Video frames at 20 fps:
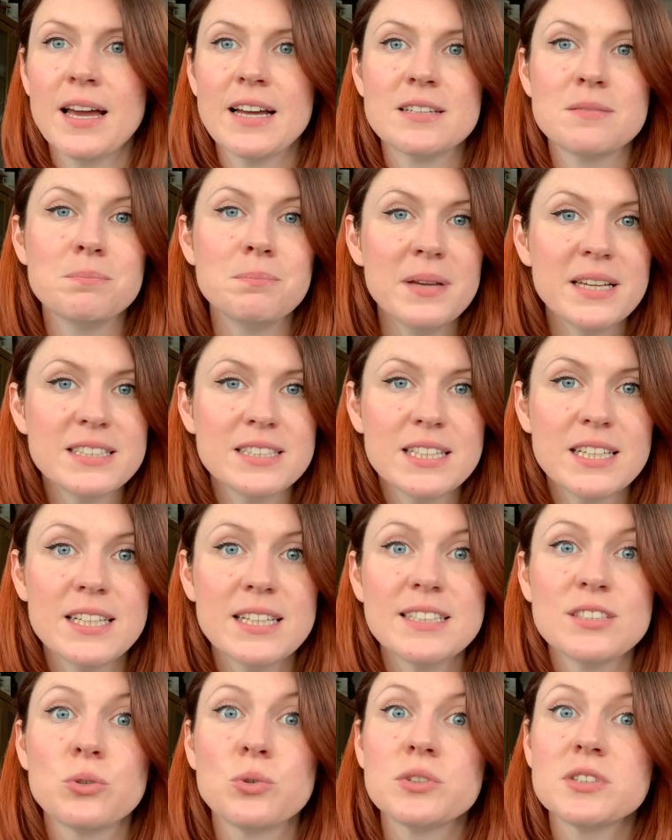
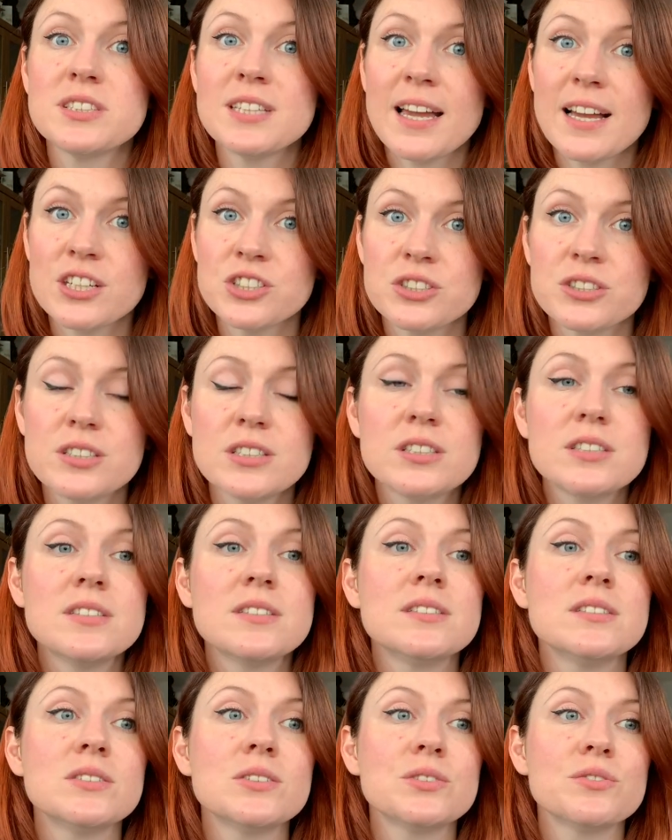admitted or
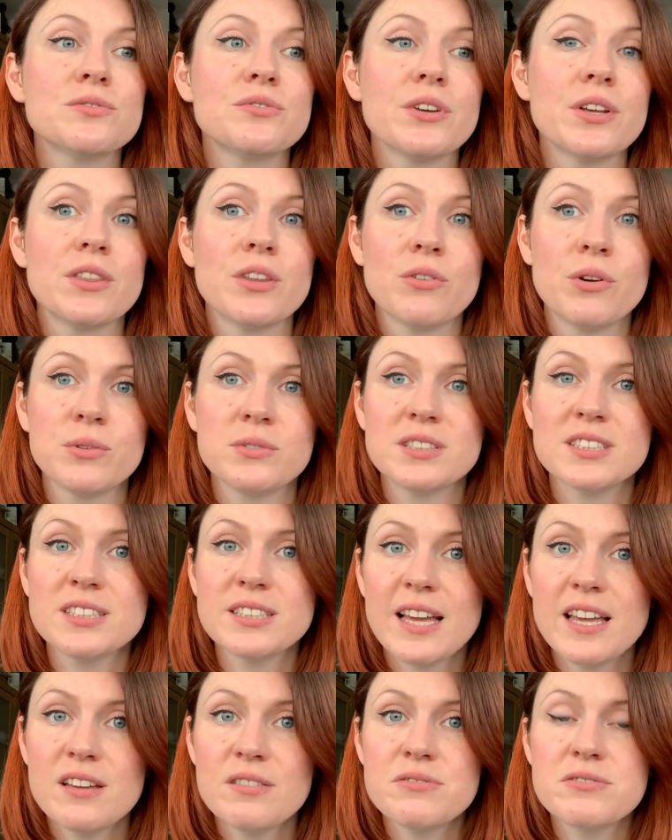sectioned for their own
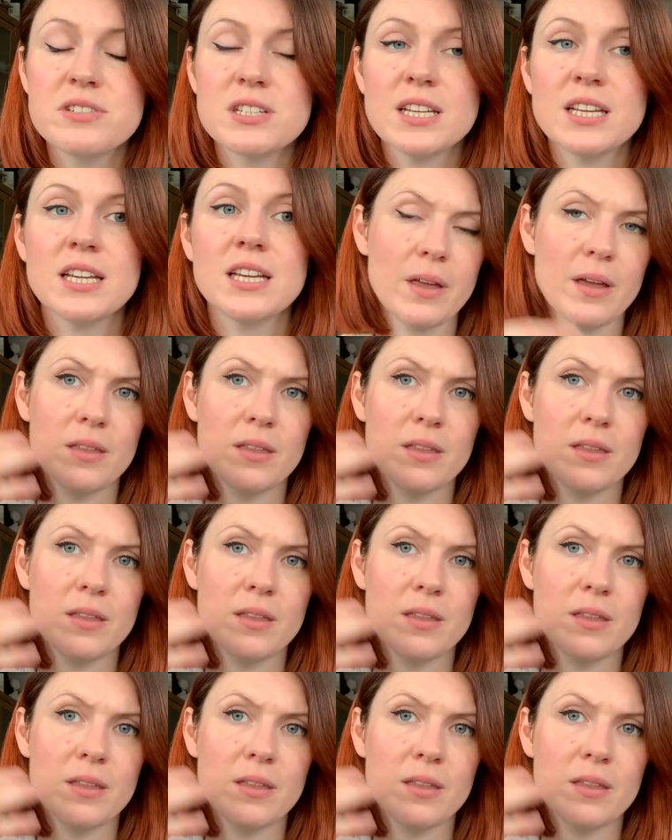safety.